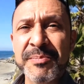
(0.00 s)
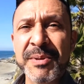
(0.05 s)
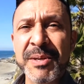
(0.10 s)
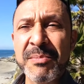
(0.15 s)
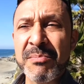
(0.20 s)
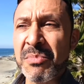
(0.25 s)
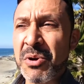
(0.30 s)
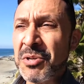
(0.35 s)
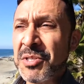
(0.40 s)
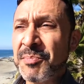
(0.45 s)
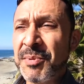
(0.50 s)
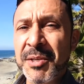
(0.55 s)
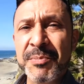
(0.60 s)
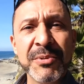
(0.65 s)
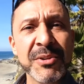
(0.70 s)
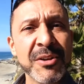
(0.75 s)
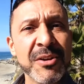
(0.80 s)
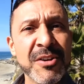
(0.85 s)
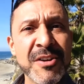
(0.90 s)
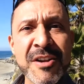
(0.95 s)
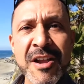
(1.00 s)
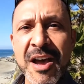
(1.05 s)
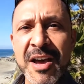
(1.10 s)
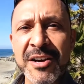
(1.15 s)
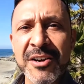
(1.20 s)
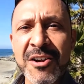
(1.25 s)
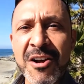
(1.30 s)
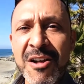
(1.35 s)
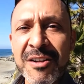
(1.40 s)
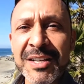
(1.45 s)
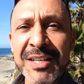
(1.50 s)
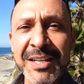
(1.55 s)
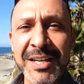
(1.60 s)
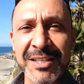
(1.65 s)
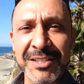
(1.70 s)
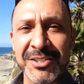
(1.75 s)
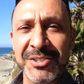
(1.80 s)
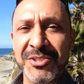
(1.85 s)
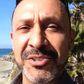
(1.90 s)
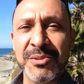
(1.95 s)
but most people are not at all
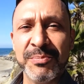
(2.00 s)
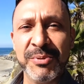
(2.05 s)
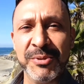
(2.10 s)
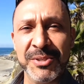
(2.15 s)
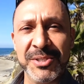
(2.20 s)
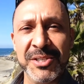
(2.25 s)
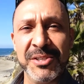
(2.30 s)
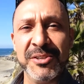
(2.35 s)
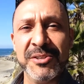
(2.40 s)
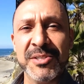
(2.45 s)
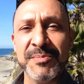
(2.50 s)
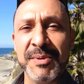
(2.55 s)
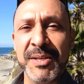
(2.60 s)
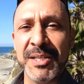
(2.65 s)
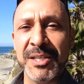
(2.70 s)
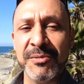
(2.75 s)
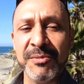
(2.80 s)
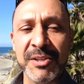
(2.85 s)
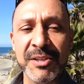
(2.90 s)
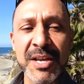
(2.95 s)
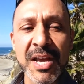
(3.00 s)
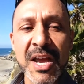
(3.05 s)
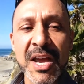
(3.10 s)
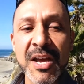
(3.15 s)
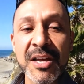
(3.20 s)
connected to the person they're speaking with.